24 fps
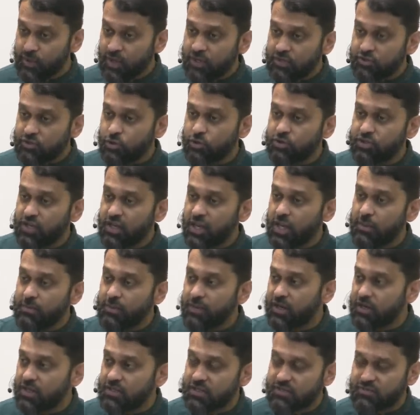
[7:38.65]
So today,
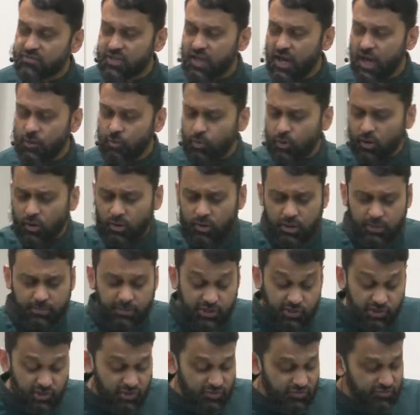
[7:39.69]
because of time, we'll only
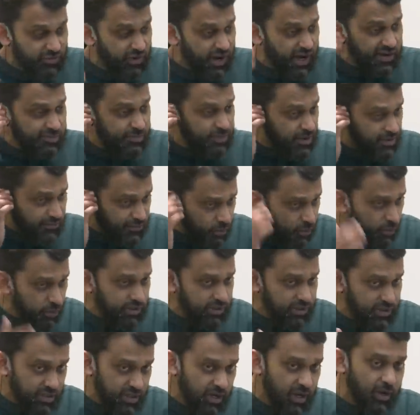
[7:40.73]
mention 5, but of
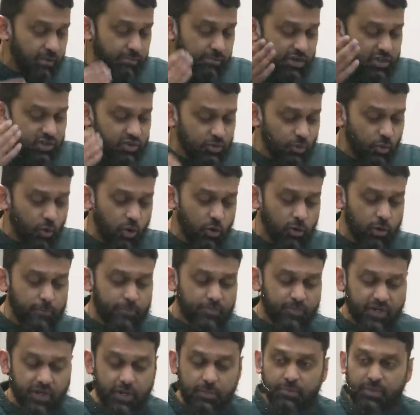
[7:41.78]
course, much more
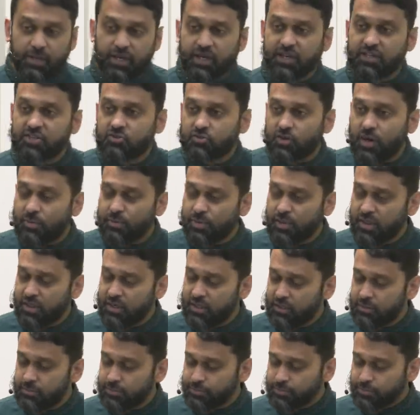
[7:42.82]
can be
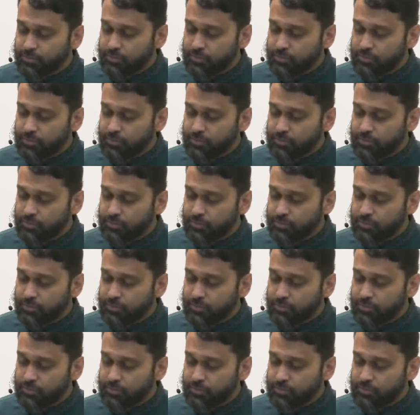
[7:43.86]
extrapolated.